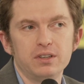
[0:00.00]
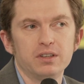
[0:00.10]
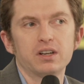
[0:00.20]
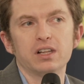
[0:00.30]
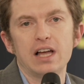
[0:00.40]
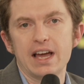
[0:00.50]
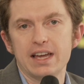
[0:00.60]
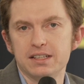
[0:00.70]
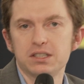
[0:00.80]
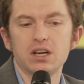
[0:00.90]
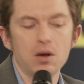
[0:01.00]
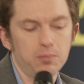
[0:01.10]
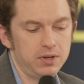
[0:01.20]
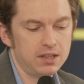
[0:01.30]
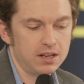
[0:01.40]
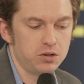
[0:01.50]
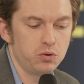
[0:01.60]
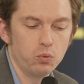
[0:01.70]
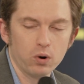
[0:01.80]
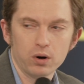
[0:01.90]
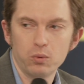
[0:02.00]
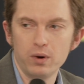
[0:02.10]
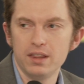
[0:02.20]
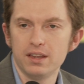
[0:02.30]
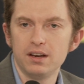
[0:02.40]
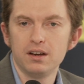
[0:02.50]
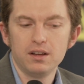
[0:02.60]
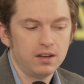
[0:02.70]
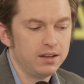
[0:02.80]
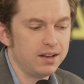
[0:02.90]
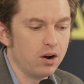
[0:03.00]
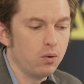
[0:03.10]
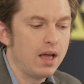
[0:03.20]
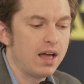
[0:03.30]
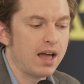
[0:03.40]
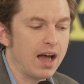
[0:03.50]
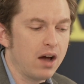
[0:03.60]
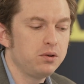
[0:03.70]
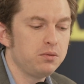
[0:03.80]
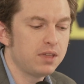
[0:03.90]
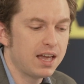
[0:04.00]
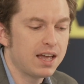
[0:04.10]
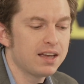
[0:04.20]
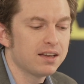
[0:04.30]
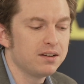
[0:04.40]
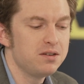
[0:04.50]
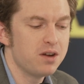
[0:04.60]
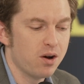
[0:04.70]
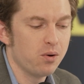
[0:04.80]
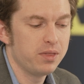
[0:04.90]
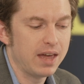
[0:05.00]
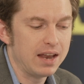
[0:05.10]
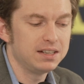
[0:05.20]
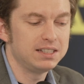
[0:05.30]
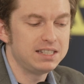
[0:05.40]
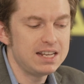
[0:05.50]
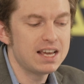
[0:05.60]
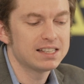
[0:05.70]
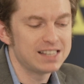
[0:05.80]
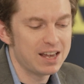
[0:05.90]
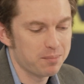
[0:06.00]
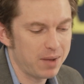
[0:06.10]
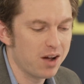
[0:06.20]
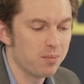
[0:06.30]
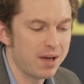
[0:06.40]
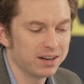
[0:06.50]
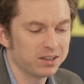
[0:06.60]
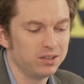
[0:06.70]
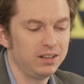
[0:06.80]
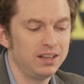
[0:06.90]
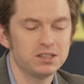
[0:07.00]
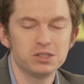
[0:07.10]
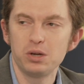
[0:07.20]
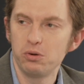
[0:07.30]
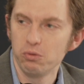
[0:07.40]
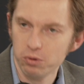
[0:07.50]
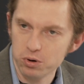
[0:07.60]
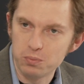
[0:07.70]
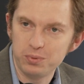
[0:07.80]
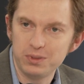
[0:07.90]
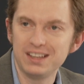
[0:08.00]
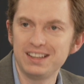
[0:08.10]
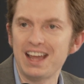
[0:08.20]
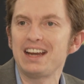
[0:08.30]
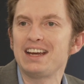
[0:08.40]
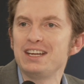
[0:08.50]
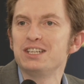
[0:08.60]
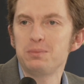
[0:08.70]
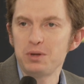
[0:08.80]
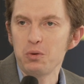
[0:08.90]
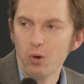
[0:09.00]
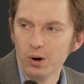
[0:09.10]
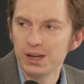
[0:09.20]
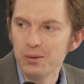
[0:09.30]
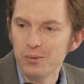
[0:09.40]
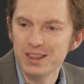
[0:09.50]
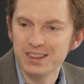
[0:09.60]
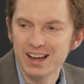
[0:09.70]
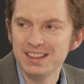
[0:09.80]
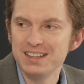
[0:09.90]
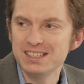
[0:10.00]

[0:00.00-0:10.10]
client company that you'd work with, and how do they know that DSM Biomedical is the group that they need to be working with on these